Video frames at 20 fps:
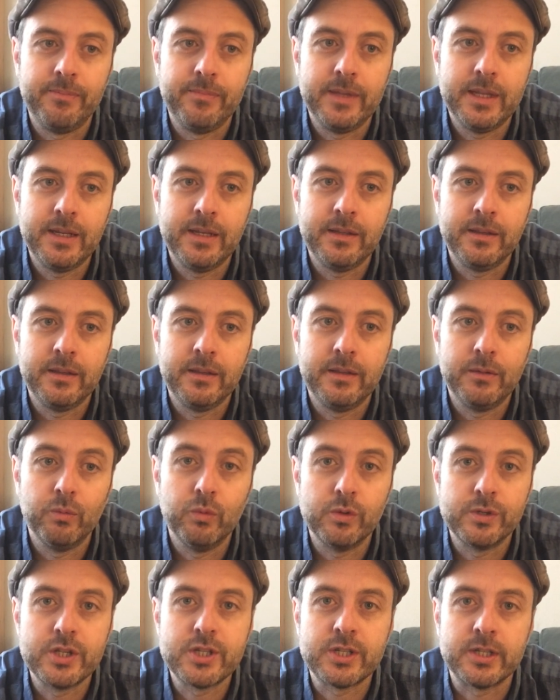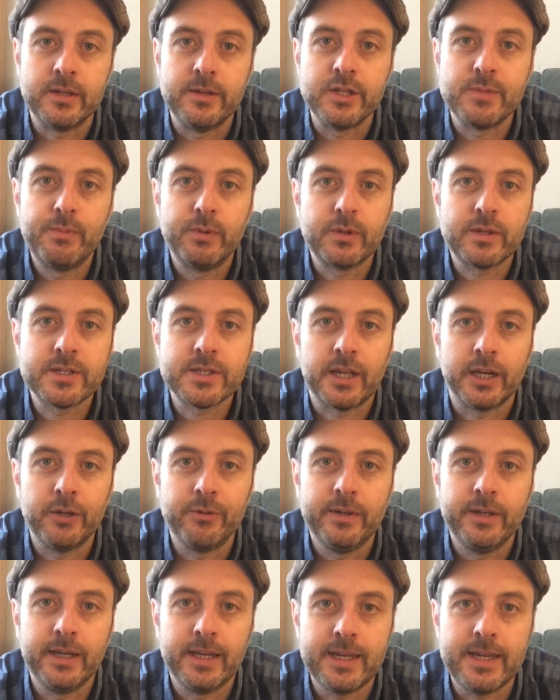in the Waterstones
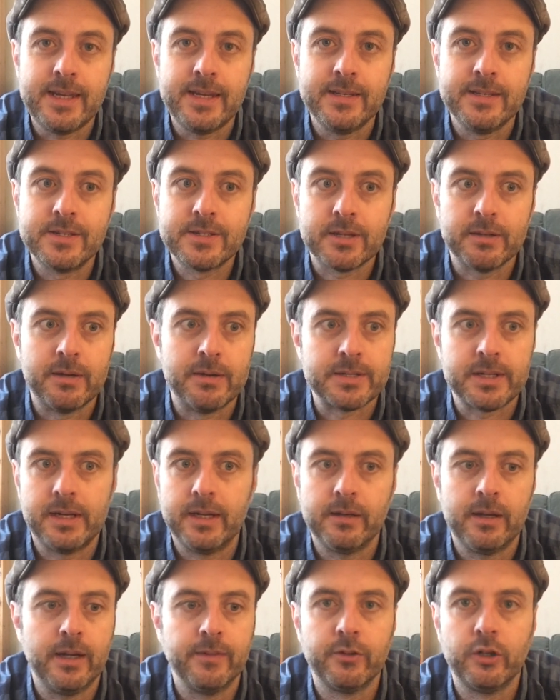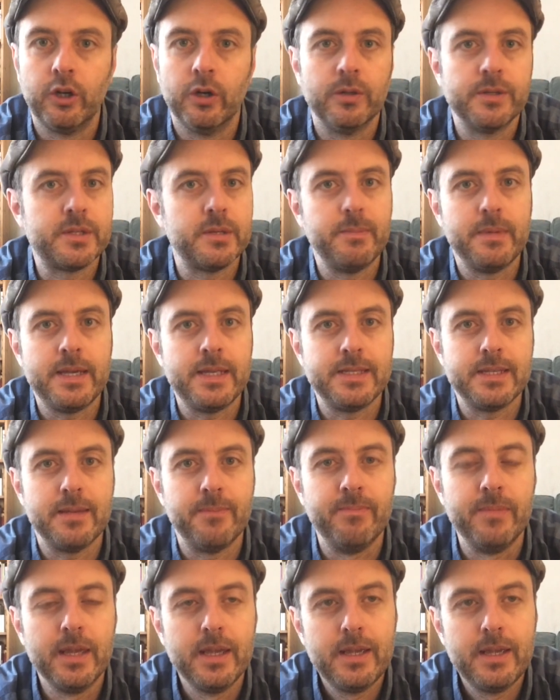bookseller in Leeds, so I was like, I've got to meet him.